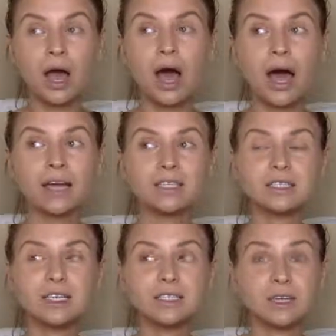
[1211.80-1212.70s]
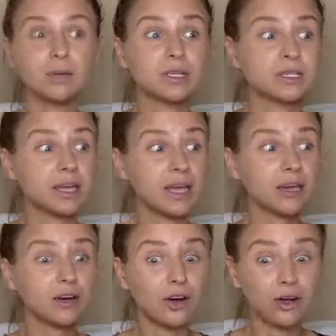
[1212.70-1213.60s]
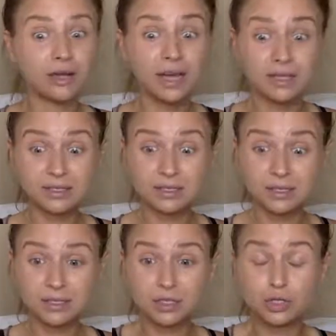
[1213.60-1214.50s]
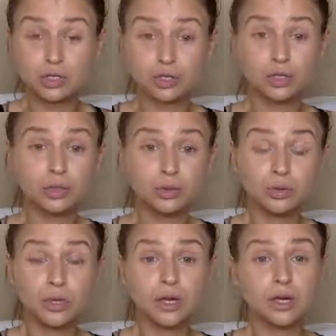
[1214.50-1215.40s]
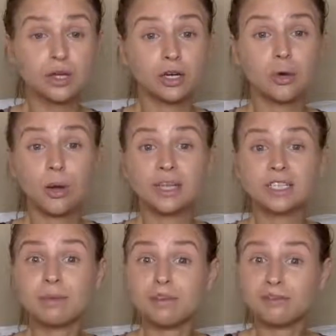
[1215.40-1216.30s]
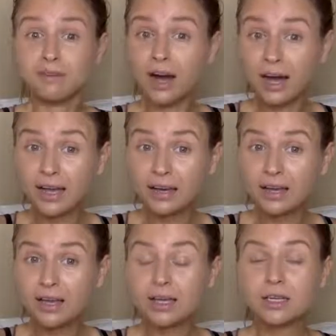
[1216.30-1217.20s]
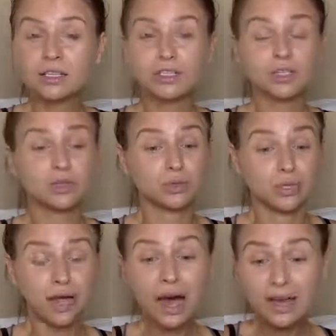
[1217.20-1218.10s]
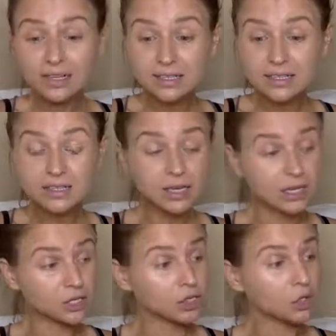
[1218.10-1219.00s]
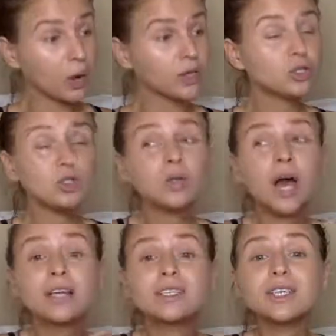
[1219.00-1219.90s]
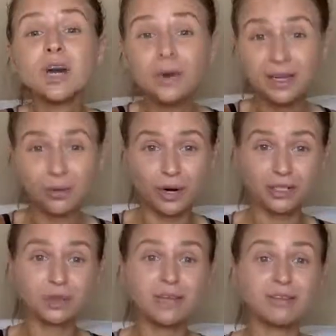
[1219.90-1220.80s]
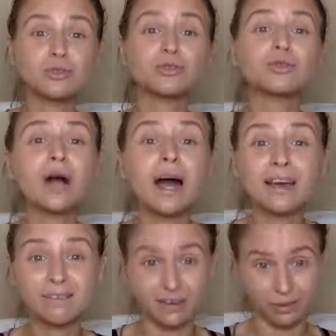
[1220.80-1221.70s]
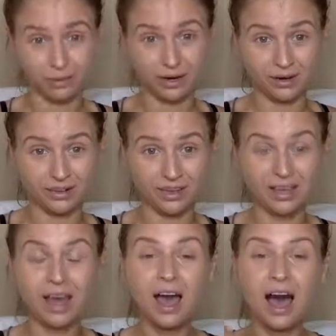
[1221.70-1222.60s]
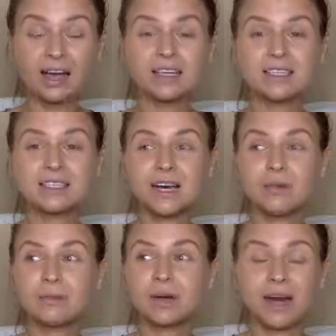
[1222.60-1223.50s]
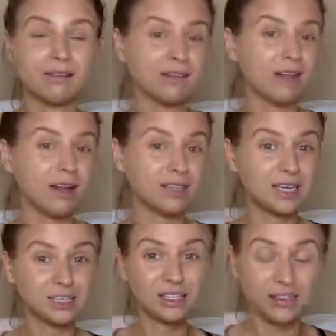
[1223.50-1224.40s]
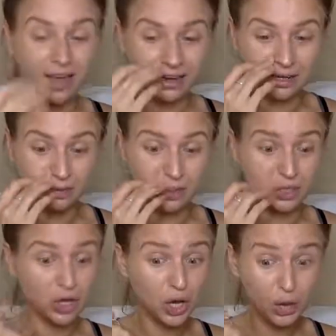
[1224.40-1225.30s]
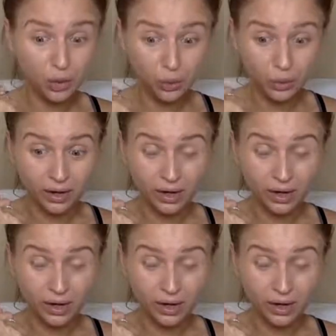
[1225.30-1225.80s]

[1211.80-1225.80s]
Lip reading: I just needed someone to say, hey, girl, yes, this is true. You're going to be fine. Just relax, enjoy, do not go anywhere. Don't even drive anywhere. Like, I needed some kind of a validation in that kind of way. No,